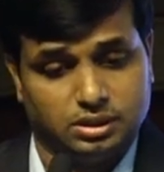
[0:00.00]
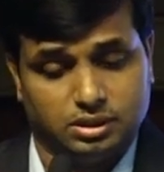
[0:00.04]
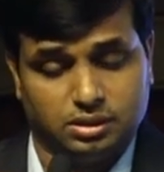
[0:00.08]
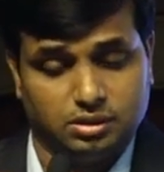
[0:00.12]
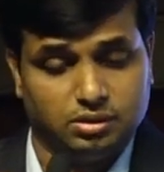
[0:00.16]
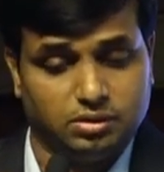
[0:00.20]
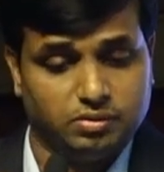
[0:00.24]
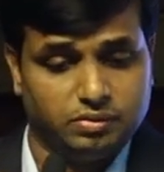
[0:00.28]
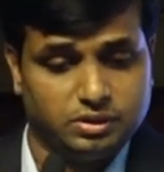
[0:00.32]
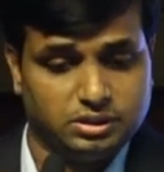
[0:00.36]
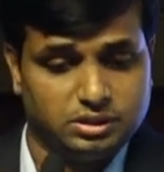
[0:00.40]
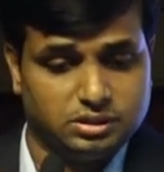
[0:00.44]

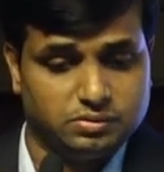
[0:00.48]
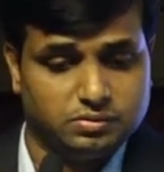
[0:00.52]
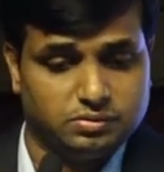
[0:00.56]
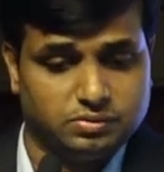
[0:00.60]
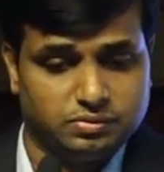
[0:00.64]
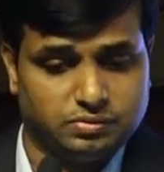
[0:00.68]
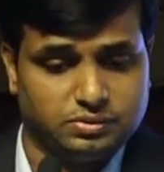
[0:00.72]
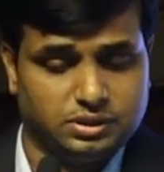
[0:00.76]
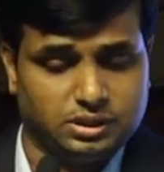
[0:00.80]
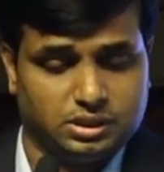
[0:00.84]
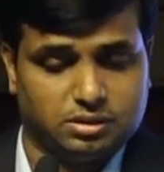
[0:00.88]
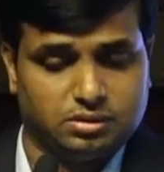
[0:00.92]
innovative
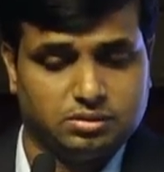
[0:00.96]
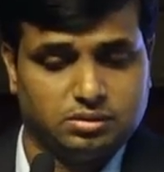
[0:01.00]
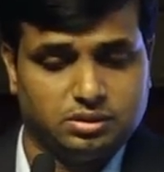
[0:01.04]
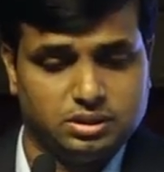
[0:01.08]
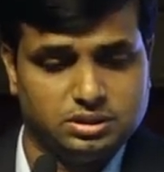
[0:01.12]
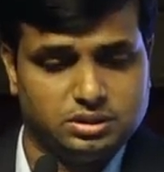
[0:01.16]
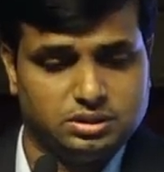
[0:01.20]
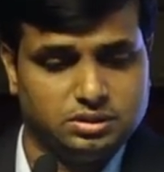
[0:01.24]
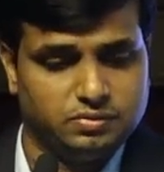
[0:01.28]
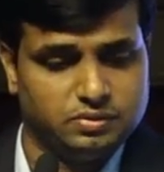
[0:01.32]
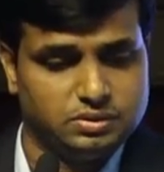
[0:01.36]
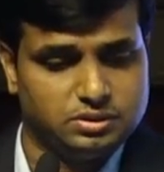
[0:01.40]

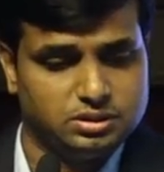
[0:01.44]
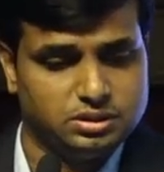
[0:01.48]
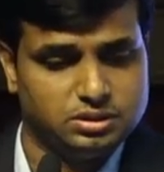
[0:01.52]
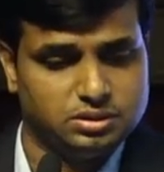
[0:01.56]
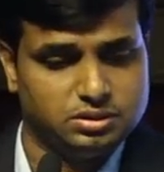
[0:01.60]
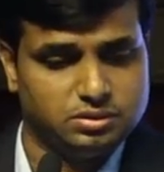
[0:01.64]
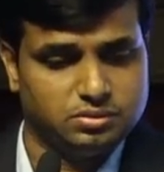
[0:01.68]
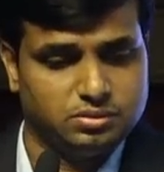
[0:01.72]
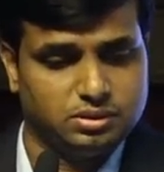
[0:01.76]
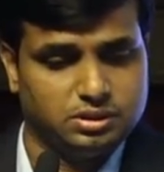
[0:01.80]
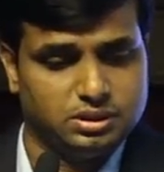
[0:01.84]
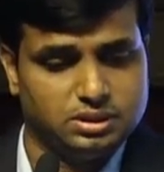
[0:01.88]
technology which is
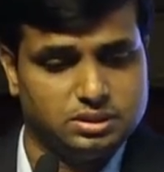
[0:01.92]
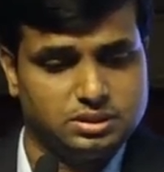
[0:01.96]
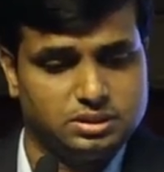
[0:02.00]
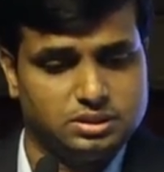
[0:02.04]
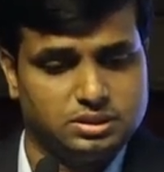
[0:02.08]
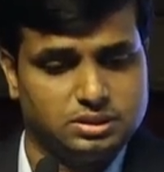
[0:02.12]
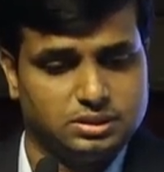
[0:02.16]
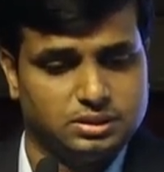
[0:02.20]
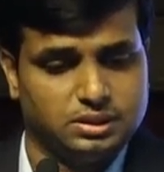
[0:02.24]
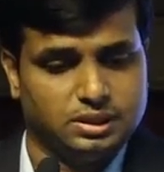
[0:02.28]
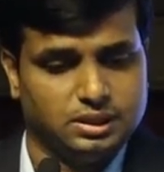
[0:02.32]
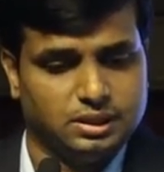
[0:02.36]
known as
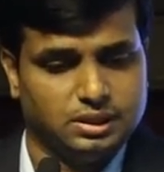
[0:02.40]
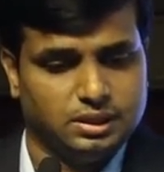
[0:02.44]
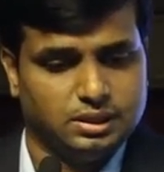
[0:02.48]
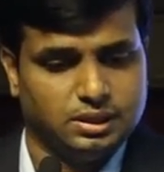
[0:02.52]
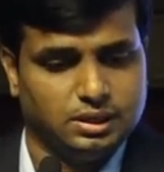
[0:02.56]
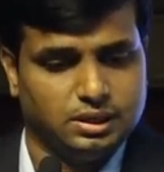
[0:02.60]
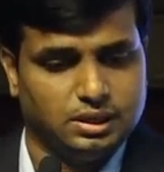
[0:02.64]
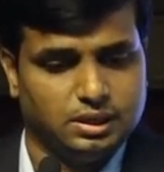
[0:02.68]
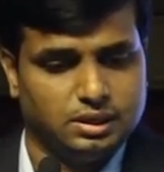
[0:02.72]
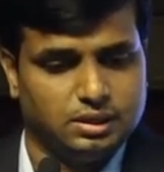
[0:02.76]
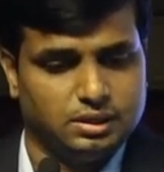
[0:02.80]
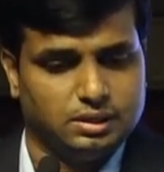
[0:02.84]

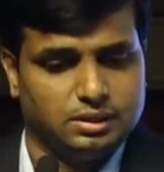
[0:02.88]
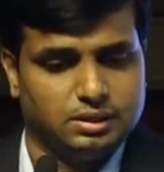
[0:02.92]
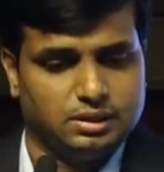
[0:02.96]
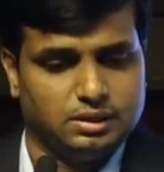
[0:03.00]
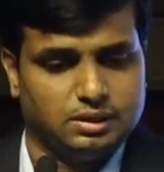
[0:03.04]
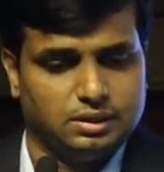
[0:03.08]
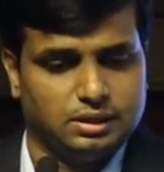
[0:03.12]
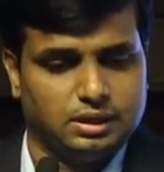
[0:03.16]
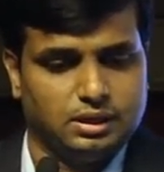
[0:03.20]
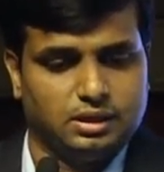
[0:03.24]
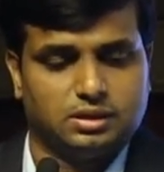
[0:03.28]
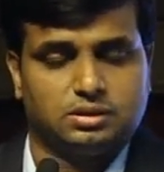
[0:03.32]

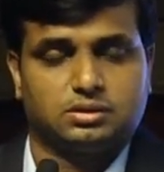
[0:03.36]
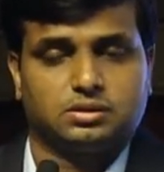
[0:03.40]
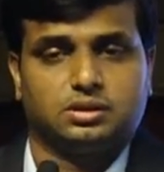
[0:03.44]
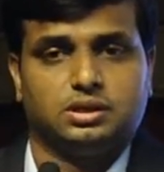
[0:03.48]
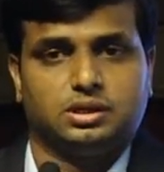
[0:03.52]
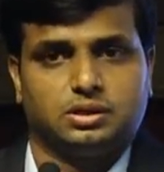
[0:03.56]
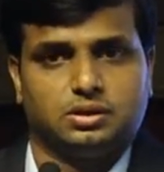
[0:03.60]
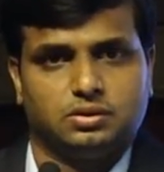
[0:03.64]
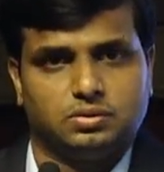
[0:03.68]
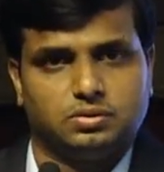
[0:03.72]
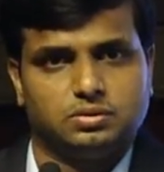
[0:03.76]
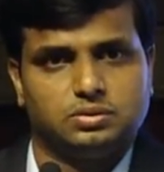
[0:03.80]

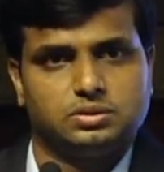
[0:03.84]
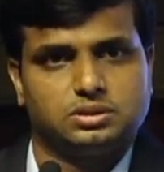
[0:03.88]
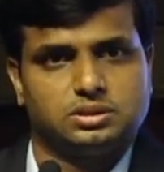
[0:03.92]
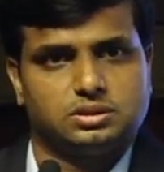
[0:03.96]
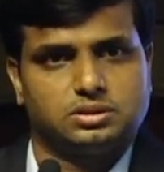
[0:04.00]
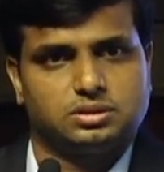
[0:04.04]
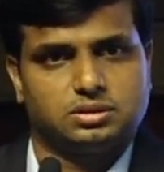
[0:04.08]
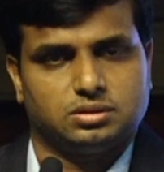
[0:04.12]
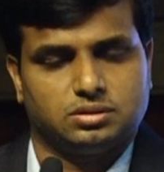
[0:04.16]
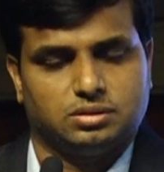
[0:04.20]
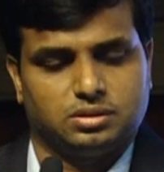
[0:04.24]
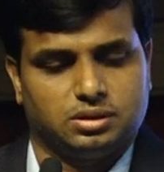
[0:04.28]
electronic nose,
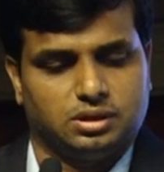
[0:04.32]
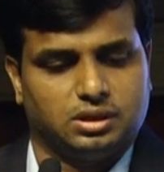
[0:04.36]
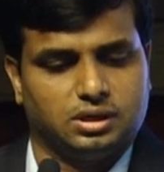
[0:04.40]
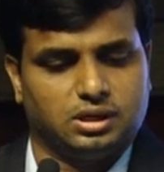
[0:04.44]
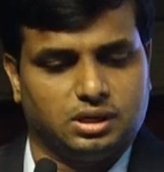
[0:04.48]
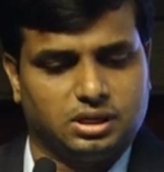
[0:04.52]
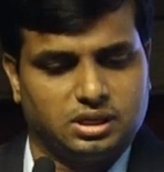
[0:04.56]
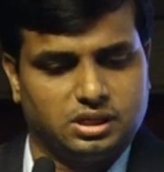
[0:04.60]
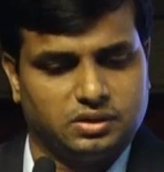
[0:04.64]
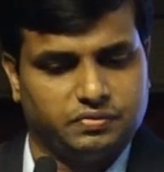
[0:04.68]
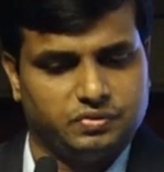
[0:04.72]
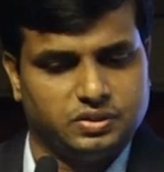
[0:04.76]
an
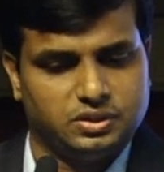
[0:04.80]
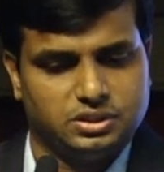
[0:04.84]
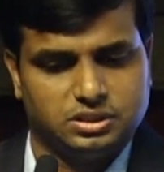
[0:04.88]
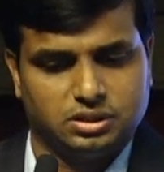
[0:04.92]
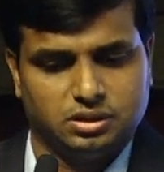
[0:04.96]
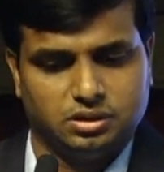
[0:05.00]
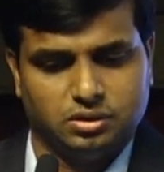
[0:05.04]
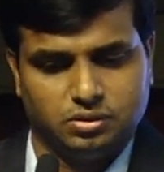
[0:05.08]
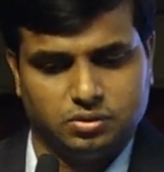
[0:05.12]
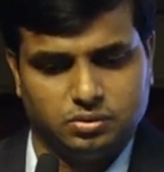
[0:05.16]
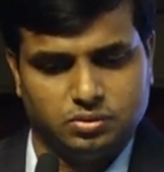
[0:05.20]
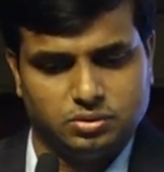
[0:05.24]
artificial
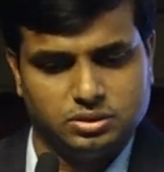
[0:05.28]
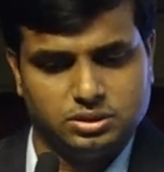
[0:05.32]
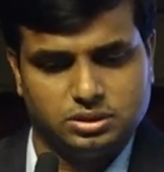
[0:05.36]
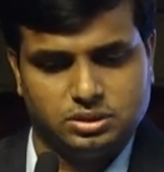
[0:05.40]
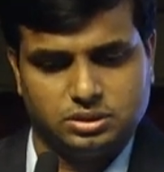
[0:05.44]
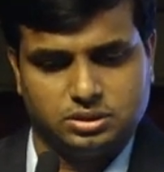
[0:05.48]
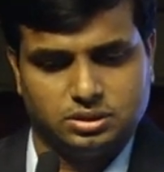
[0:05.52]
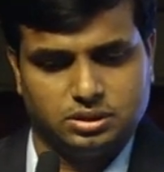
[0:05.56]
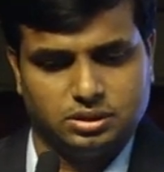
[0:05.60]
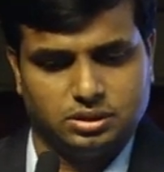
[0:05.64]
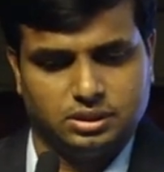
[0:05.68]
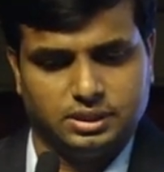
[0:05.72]
nose
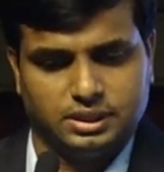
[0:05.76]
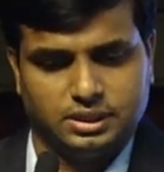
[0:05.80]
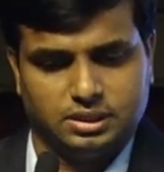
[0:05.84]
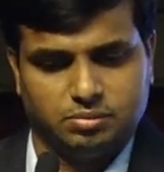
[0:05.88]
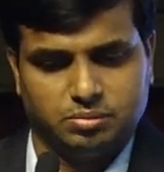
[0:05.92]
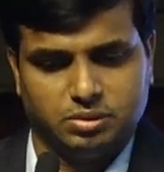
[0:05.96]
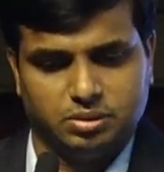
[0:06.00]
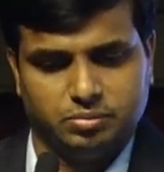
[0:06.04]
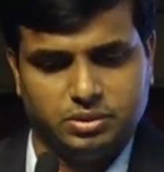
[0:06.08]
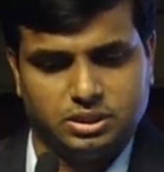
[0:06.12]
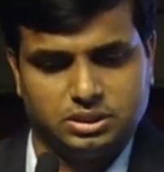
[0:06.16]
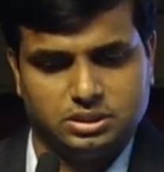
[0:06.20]
that
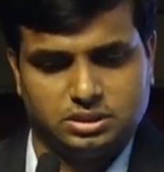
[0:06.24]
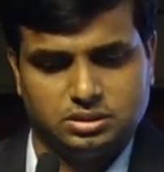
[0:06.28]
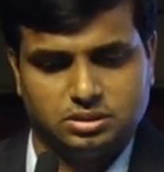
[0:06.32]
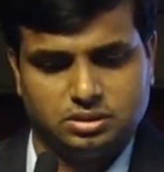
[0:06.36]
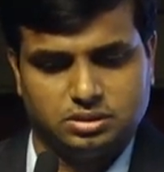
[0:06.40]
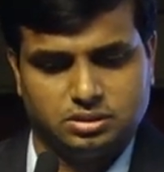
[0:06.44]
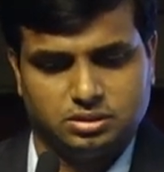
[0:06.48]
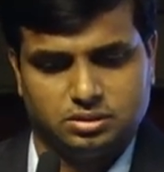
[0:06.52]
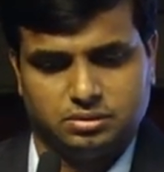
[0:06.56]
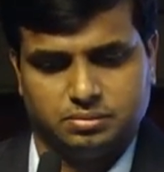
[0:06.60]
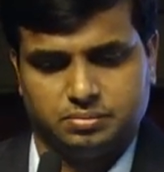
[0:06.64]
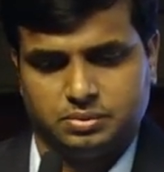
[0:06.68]
mimics
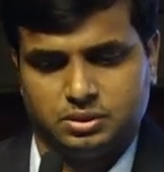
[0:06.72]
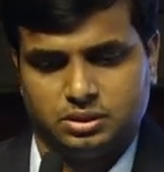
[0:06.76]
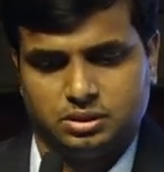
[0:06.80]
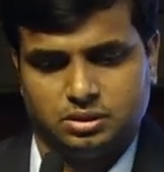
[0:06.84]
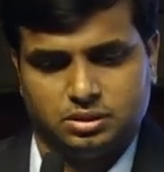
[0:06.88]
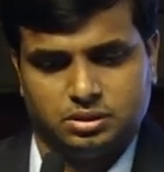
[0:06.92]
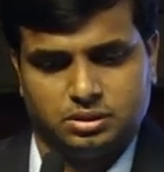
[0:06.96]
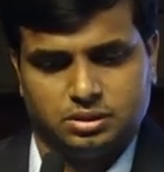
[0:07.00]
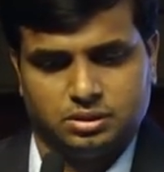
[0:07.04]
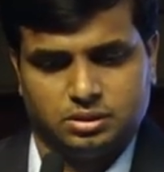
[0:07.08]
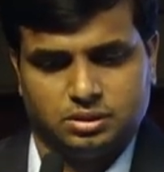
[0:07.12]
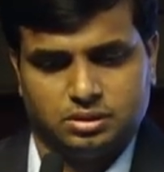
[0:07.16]
the
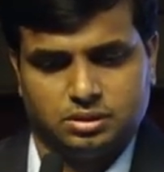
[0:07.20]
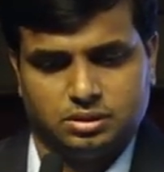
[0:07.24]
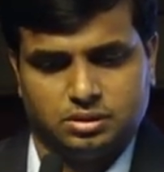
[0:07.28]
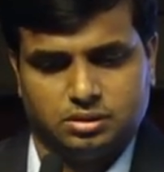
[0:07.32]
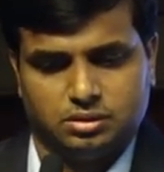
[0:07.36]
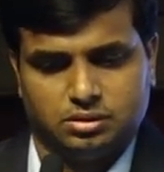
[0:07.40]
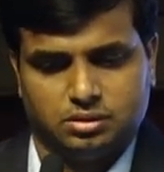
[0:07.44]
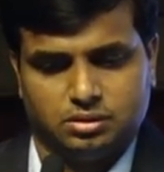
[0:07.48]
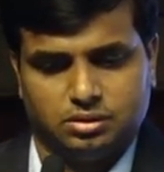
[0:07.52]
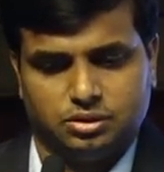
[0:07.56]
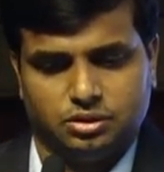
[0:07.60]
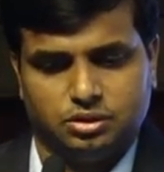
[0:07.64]

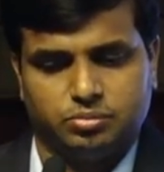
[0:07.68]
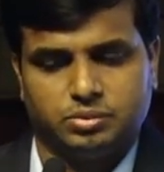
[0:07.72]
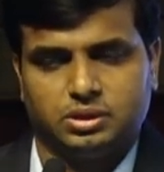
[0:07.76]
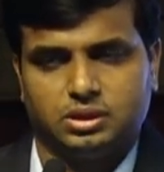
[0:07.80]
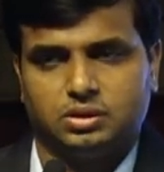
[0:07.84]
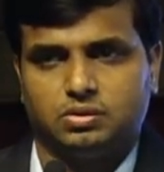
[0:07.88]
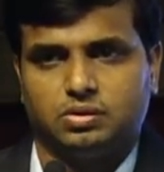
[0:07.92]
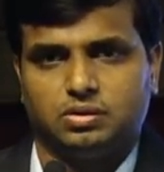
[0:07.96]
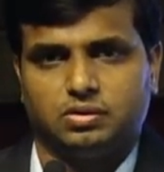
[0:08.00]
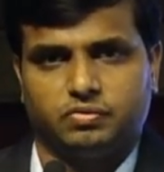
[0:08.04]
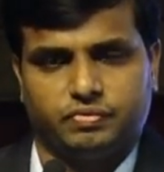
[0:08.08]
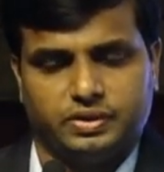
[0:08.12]

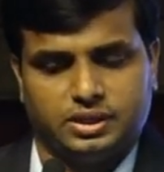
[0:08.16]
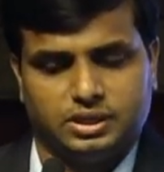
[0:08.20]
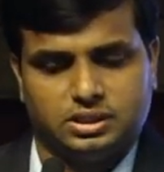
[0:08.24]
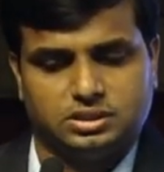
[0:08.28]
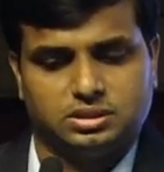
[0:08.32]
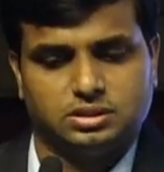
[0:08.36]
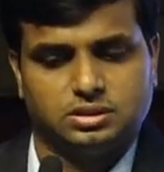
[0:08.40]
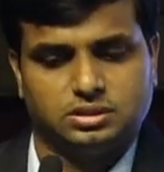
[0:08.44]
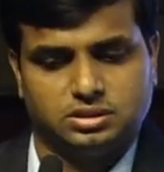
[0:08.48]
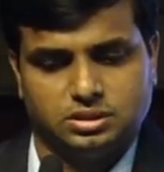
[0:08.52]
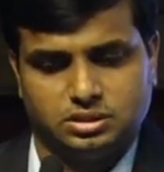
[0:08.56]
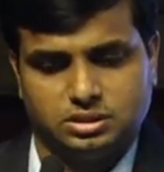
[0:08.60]
human
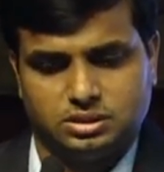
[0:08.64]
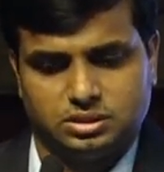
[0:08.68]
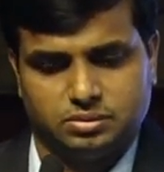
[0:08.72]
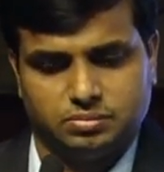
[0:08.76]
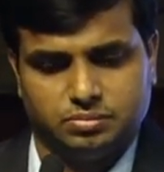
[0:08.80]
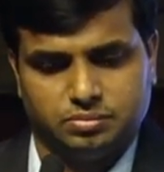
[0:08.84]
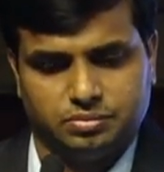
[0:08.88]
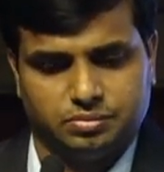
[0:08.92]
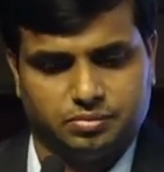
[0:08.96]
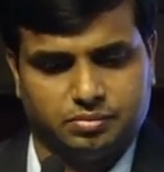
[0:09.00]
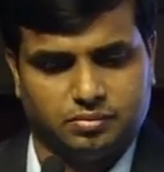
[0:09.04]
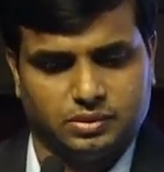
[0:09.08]
olfaction system.